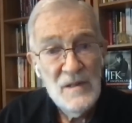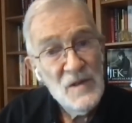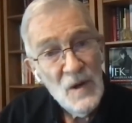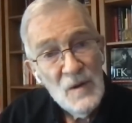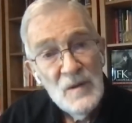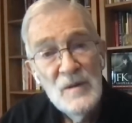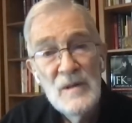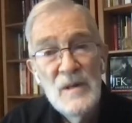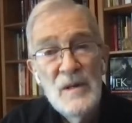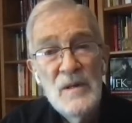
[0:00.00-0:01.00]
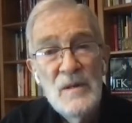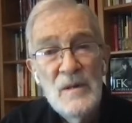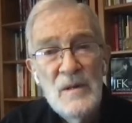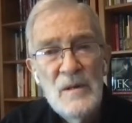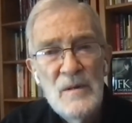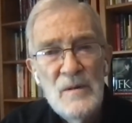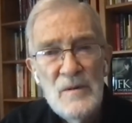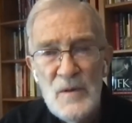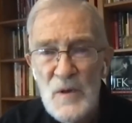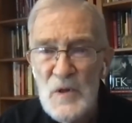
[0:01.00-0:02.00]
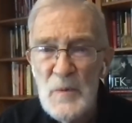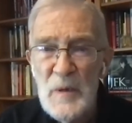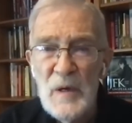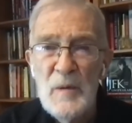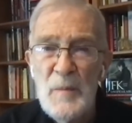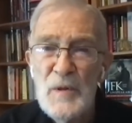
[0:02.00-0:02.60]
And so, Newsweek